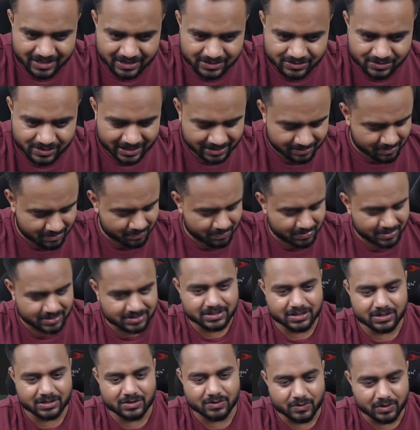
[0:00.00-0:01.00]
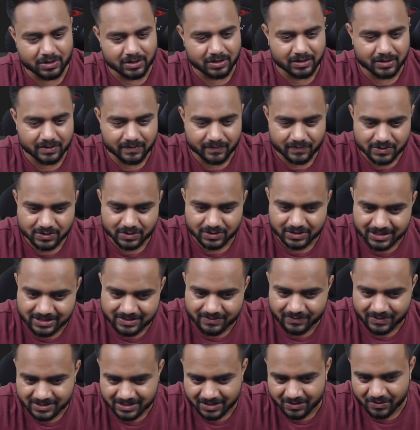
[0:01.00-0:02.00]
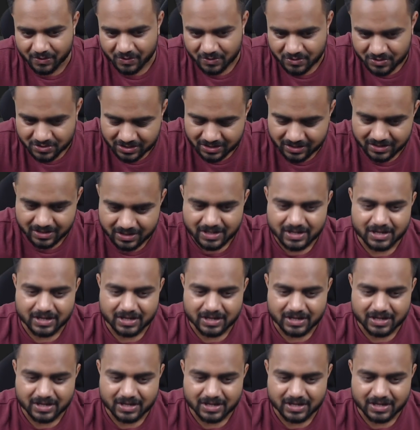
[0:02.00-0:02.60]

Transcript: Let me paste it over here. So this was the question.